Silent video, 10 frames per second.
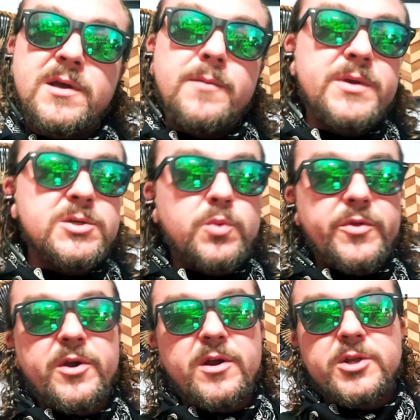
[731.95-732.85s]
Because what
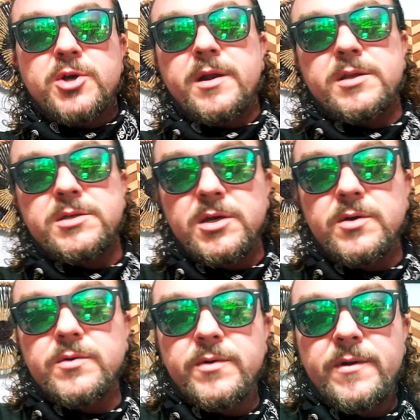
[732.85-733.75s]
they're going to try to
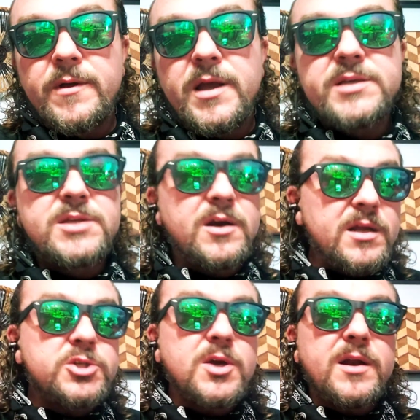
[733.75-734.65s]
do is they're going
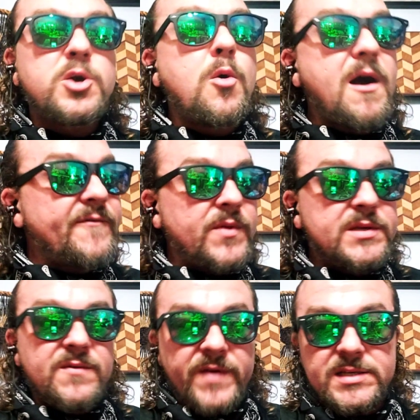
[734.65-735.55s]
to try to go after
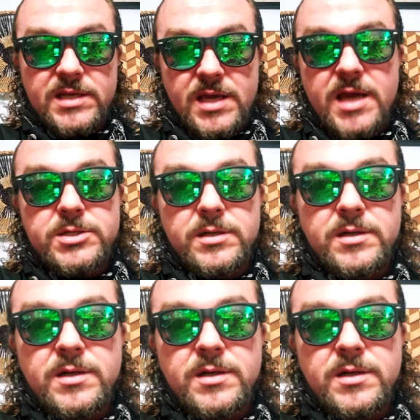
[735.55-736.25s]
this investigation.